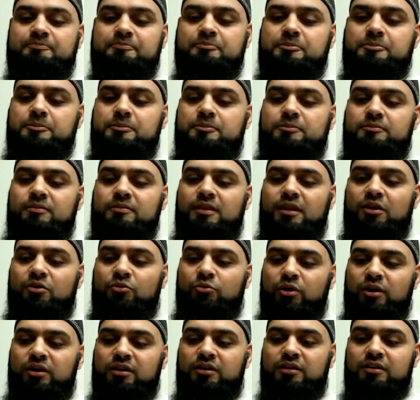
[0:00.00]
thing is,
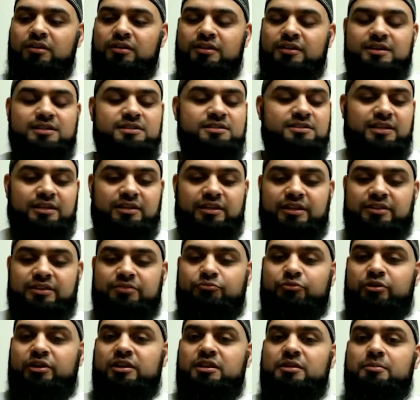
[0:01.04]
one of the things,
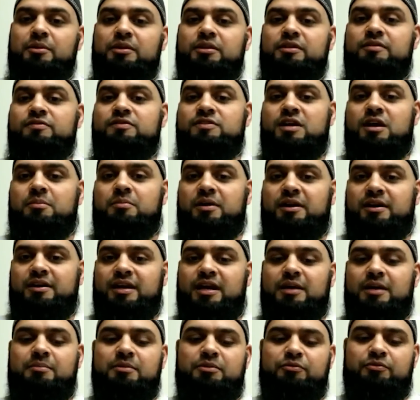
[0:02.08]
we're in the month of
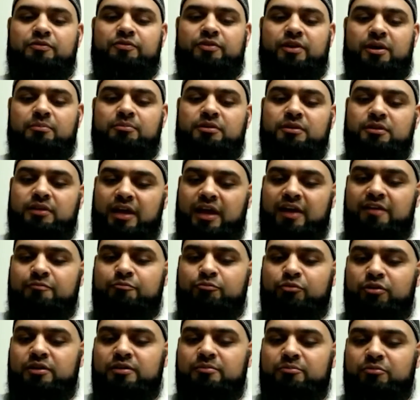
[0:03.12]
Sha'ban. I mean, we've come to the
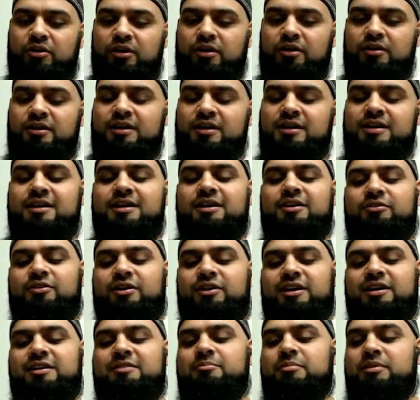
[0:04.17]
half-point mark,
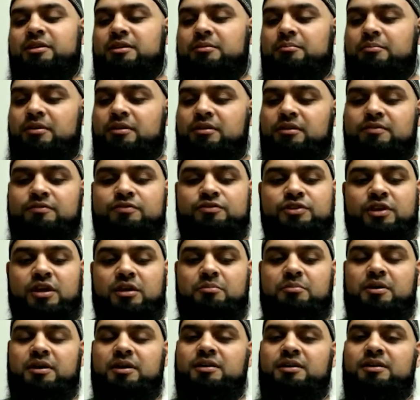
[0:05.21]
right? But the month of
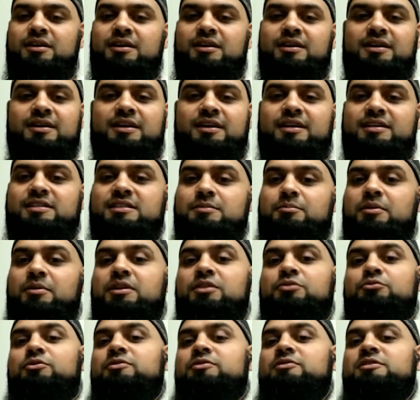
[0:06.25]
Sha'ban is a
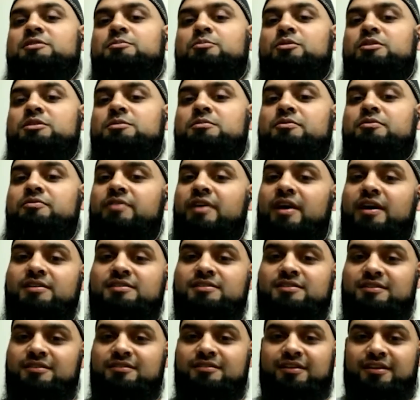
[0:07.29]
month where we're supposed to be
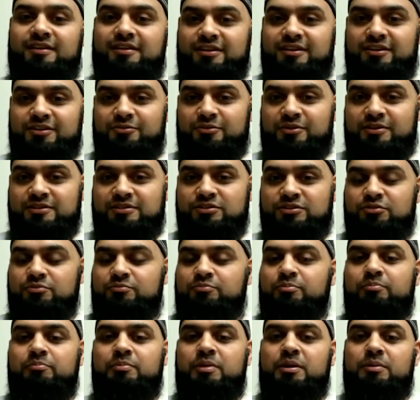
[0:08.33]
fasting a lot anyway.
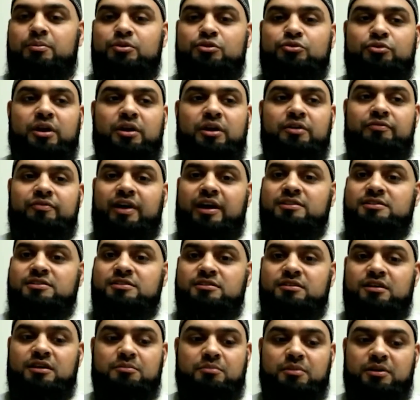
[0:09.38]
So maybe try
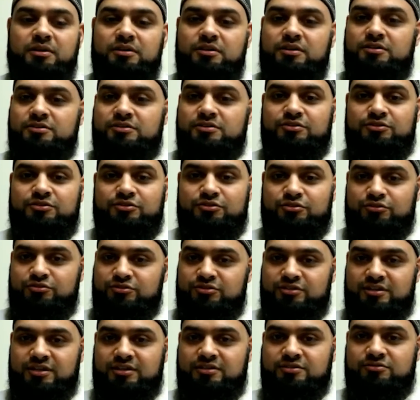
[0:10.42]
fasting on Mondays and
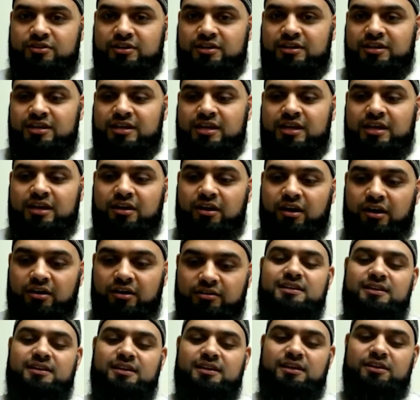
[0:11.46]
Thursdays, right?
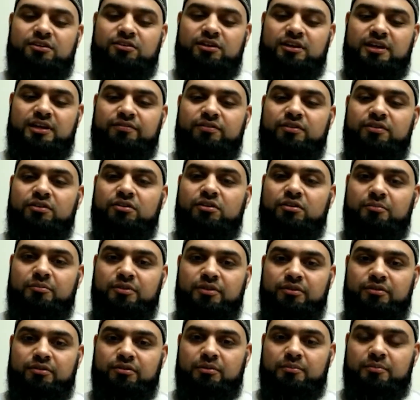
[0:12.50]
Even
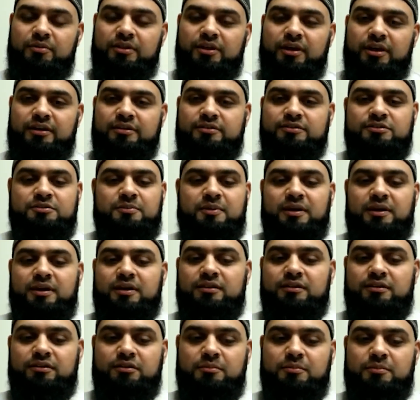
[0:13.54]
Ramadan,
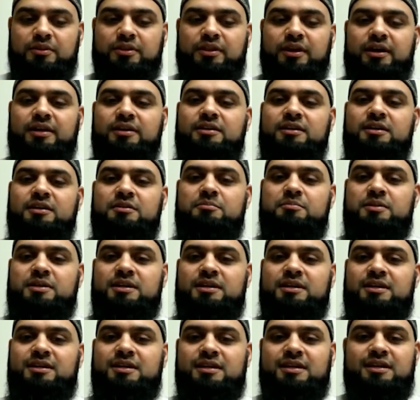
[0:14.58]
subhanAllah, Ramadan can
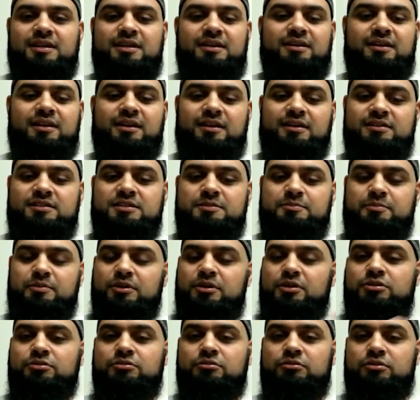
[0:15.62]
be like a
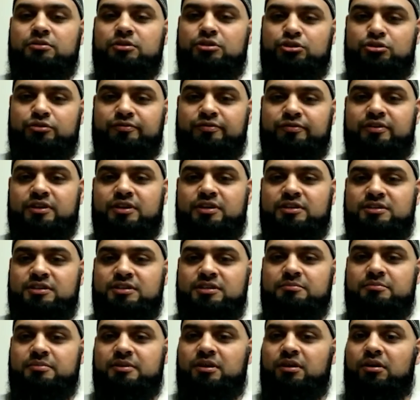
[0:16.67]
spiritual
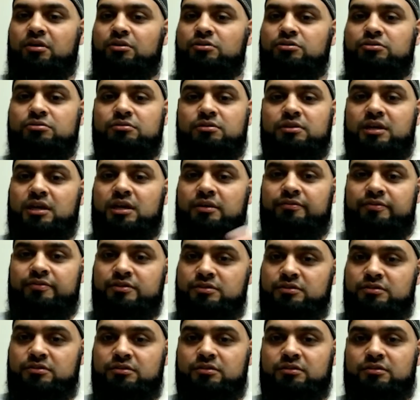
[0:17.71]
rejuvenation, but also like a
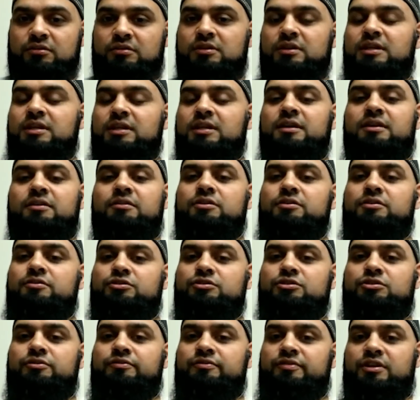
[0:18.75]
physical
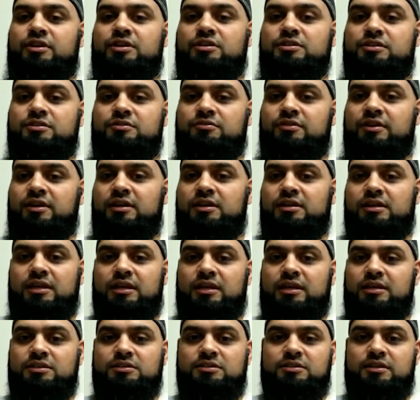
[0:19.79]
rejuvenation, right?
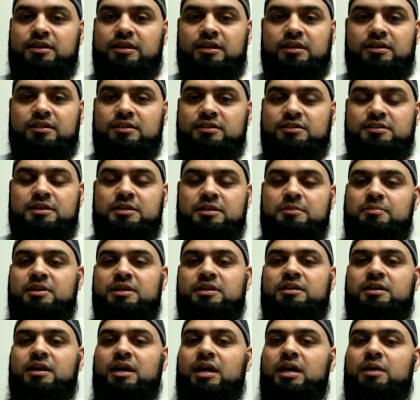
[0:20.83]
Like this can be a
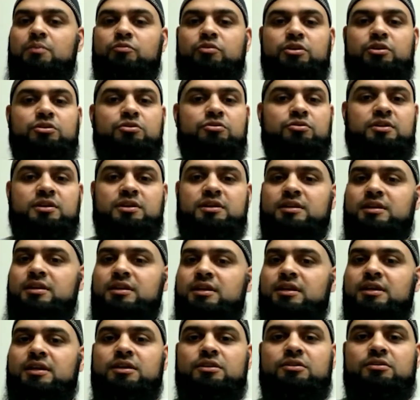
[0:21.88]
time where you can
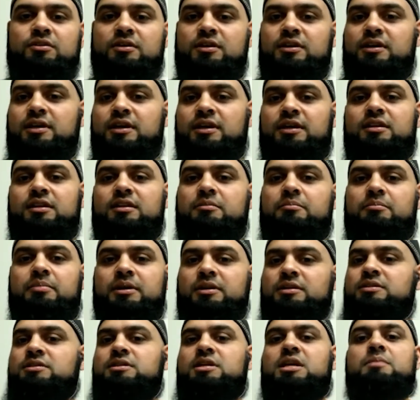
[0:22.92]
get in the
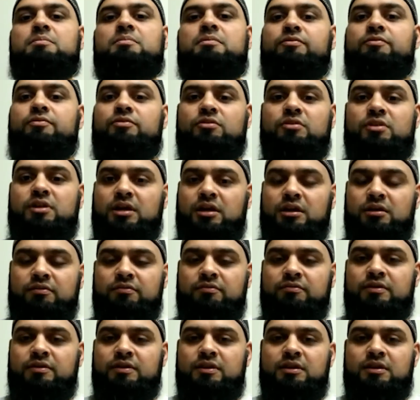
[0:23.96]
best shape of your life,
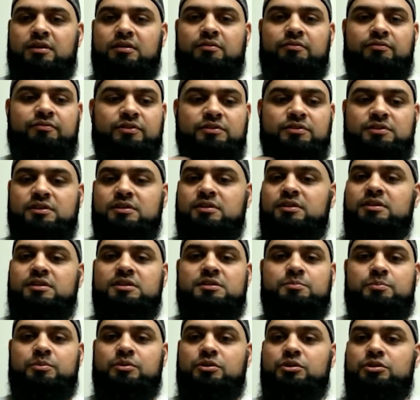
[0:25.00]
physically,
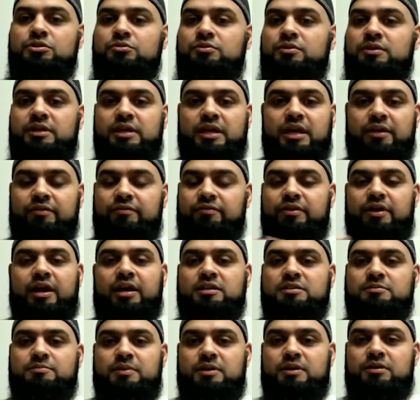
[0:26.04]
spiritually, every
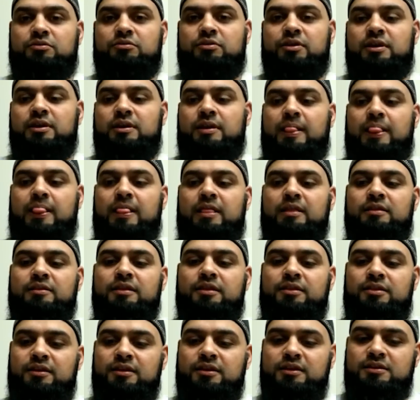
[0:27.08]
aspect, right? The
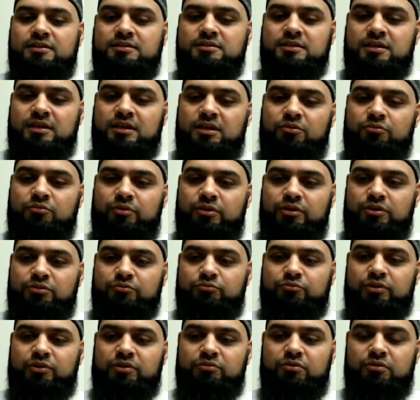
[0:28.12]
thing is, when
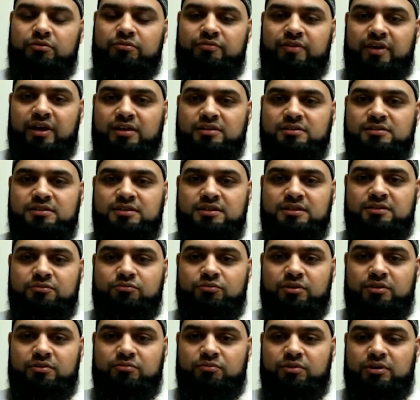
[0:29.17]
we're fasting,
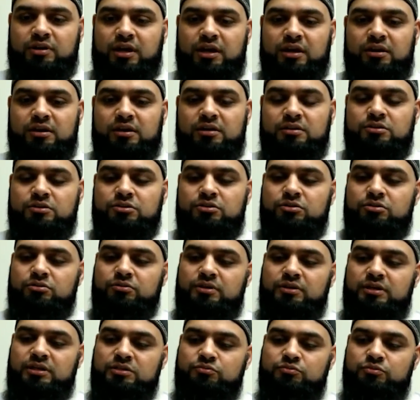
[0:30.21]
what I like to do
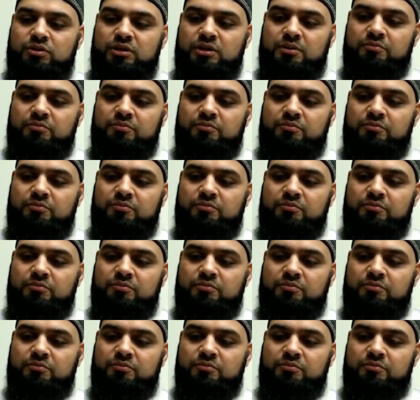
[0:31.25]
is when I'm